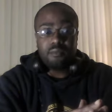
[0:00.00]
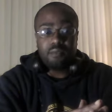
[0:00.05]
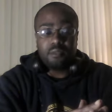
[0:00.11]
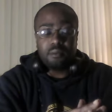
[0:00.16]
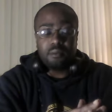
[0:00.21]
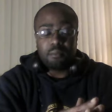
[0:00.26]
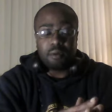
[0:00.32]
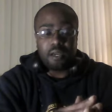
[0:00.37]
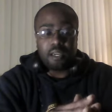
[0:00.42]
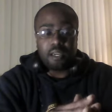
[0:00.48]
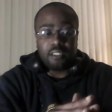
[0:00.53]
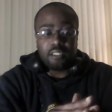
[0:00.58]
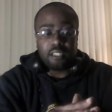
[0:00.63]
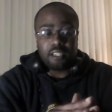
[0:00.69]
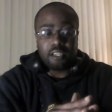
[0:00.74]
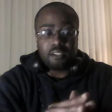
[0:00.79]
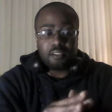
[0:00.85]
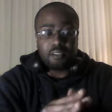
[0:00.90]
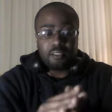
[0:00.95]
But you
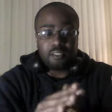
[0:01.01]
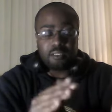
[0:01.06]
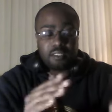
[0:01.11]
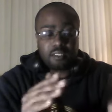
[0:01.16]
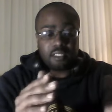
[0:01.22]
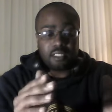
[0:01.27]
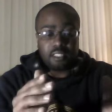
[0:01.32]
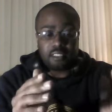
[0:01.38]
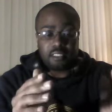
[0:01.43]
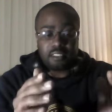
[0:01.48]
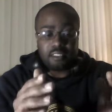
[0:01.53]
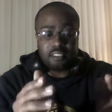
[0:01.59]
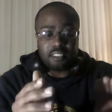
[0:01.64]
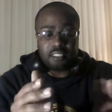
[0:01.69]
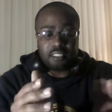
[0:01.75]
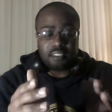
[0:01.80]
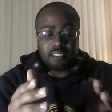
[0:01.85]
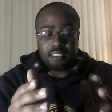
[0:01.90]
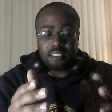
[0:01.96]
know, it's
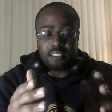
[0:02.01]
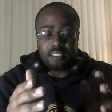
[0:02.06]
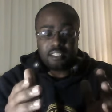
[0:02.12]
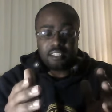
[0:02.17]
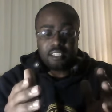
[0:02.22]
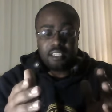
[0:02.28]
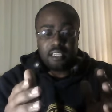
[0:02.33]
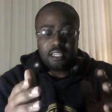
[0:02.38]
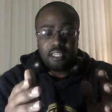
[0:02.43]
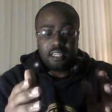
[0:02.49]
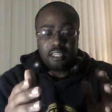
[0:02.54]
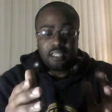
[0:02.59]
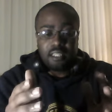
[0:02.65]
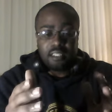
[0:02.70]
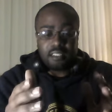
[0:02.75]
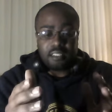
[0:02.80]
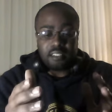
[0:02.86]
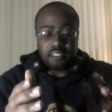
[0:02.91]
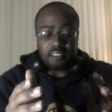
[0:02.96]
just this,
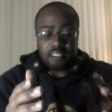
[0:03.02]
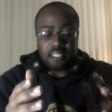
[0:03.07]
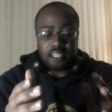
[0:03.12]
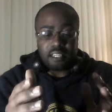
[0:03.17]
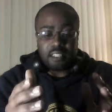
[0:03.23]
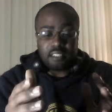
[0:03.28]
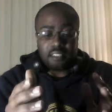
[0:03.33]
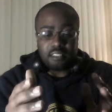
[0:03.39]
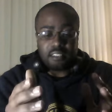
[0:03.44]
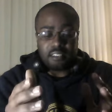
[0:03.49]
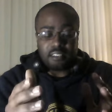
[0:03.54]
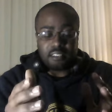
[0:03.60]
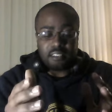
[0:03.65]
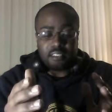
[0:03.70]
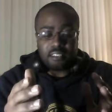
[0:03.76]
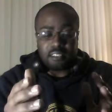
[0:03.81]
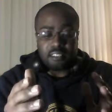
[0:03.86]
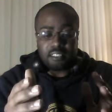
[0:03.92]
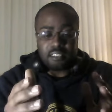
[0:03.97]
this, uh,
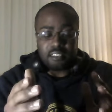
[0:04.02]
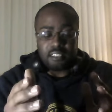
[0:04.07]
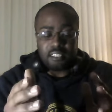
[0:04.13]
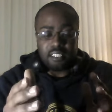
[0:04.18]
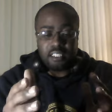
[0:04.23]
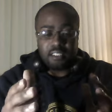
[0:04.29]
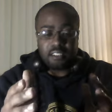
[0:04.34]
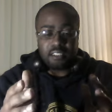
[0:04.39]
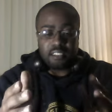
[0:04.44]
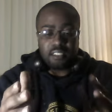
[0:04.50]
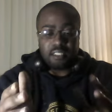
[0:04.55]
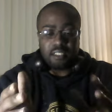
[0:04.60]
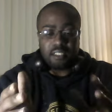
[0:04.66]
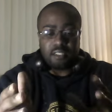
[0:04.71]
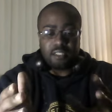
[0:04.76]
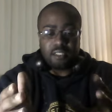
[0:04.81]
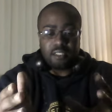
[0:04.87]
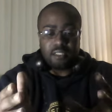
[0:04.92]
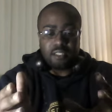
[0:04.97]
this, this need
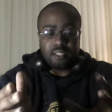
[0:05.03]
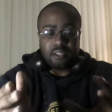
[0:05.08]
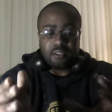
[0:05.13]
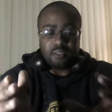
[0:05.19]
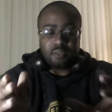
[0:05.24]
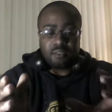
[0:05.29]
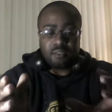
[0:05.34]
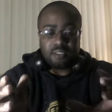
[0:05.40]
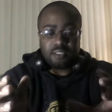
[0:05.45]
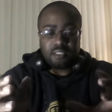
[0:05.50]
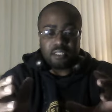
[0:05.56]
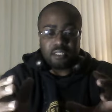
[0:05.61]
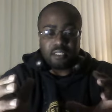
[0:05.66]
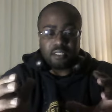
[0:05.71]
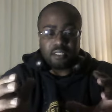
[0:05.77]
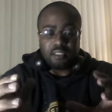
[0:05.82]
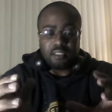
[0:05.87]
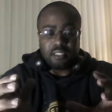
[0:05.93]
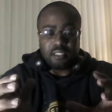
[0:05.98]
to, you know,
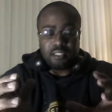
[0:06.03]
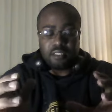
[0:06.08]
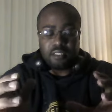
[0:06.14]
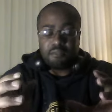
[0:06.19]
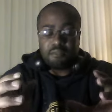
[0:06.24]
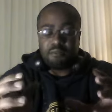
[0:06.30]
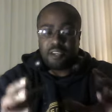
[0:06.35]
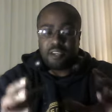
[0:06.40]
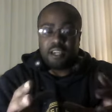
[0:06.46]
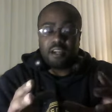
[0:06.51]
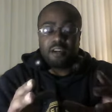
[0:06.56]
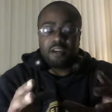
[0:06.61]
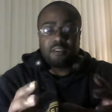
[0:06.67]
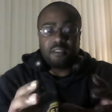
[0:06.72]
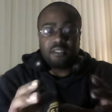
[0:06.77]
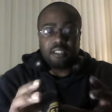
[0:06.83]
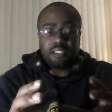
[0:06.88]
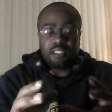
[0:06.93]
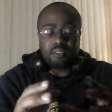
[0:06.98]
the the
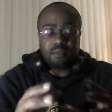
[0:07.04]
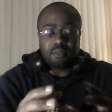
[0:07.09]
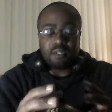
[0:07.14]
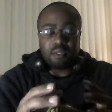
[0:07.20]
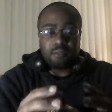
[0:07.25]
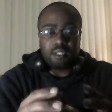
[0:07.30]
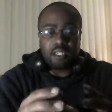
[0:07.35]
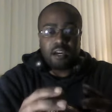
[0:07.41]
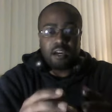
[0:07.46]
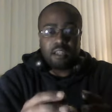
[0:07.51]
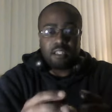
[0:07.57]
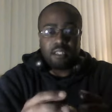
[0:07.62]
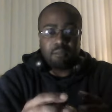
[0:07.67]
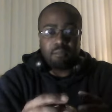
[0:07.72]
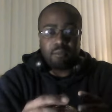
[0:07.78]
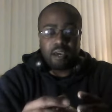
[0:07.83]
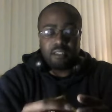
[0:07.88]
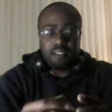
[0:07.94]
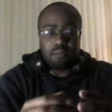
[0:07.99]
fear is what I'm talking
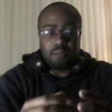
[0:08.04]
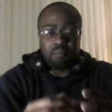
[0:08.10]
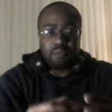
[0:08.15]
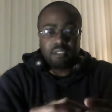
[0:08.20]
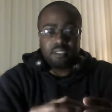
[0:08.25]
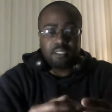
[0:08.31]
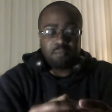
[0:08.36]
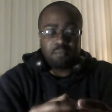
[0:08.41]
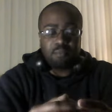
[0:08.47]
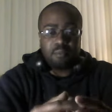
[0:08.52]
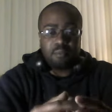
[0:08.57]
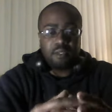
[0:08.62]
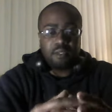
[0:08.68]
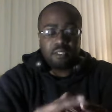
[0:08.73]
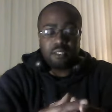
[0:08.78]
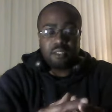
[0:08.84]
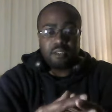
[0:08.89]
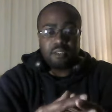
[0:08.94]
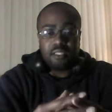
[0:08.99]
about that pushes people to
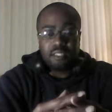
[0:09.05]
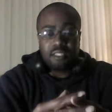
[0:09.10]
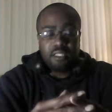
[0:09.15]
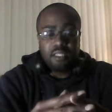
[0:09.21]
do it.